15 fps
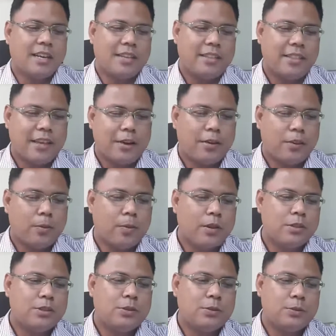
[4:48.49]
They are the
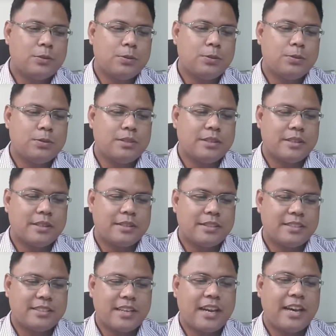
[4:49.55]
ones who
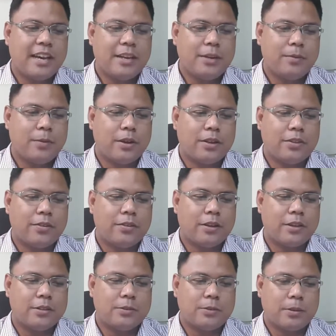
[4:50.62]
decide whether or
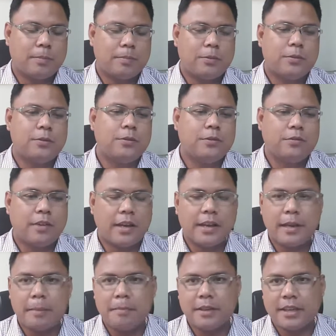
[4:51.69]
not to approve
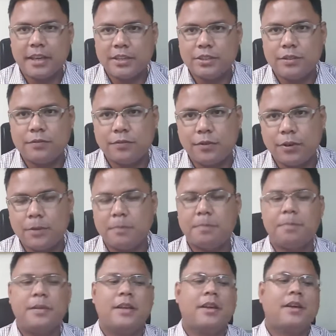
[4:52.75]
an application
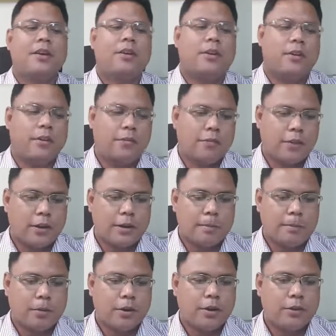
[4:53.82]
form or for an
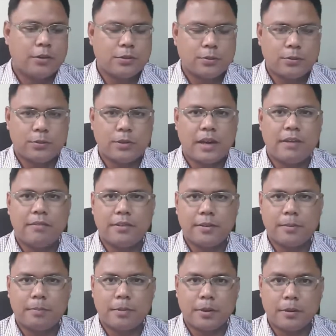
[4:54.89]
importer to have
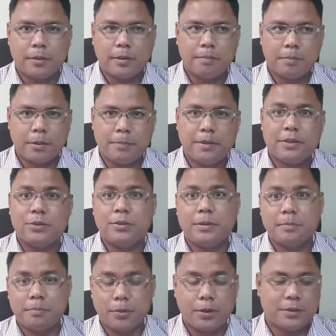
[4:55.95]
the permit to
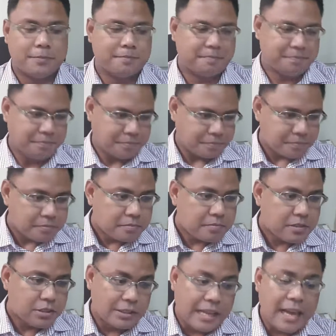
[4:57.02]
import.
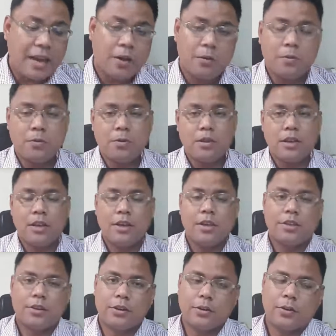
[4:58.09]
Now,
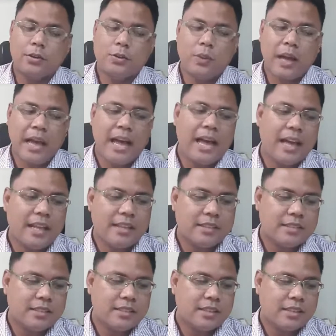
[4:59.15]
they're going to
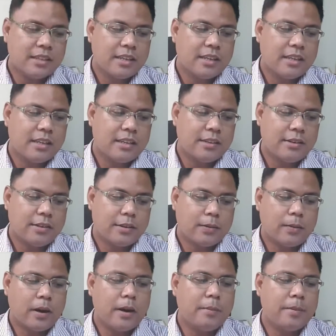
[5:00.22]
add the
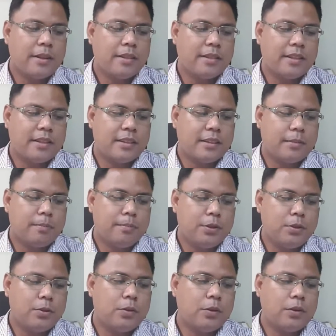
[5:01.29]
requirement that the
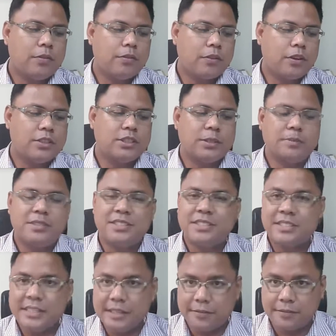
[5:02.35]
Bureau of Customs
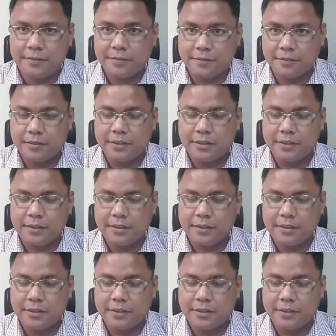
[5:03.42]
chief,